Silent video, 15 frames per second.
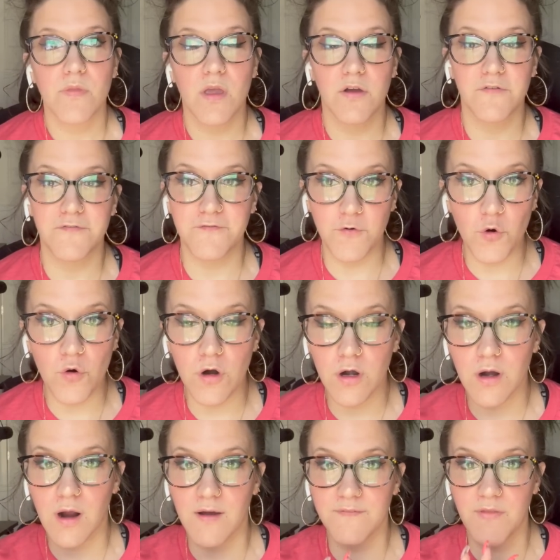
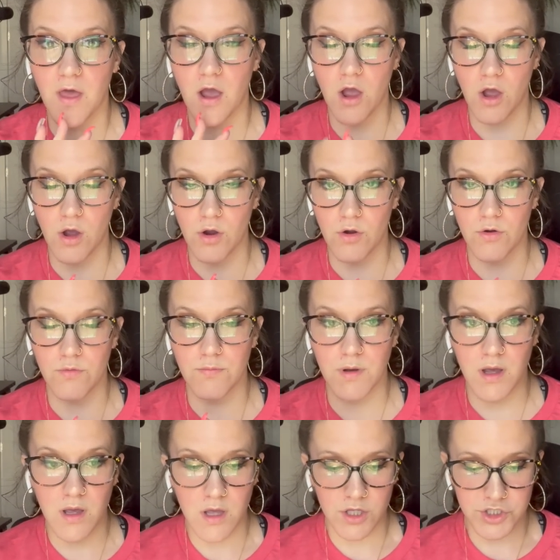four of the
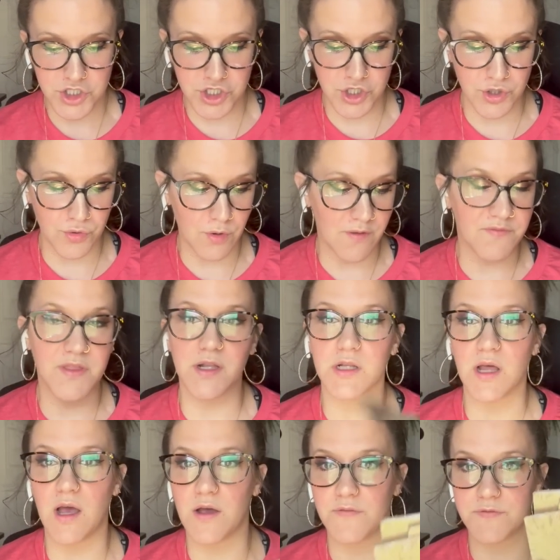home, two of the
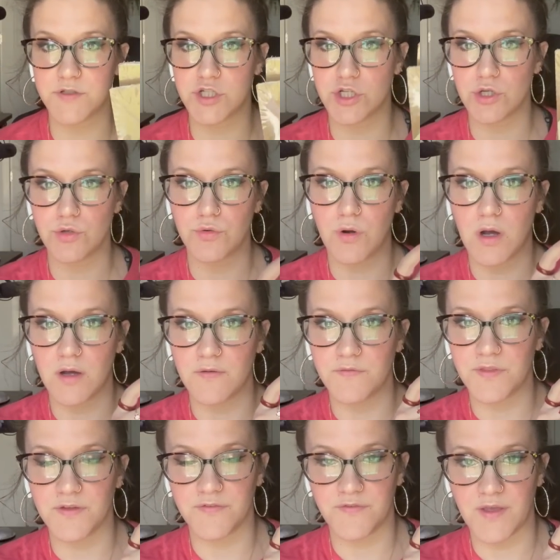love, two of
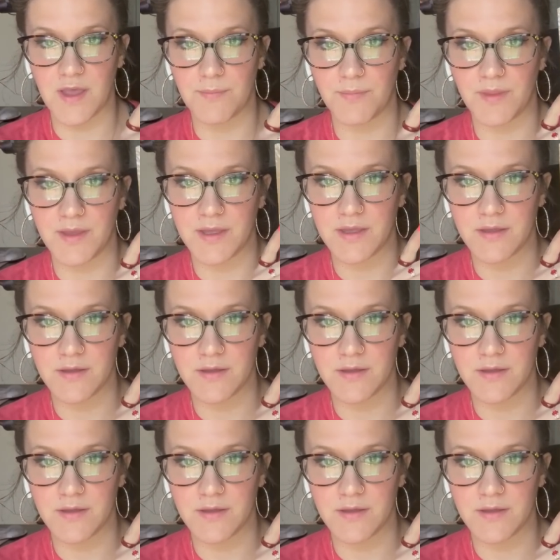the family.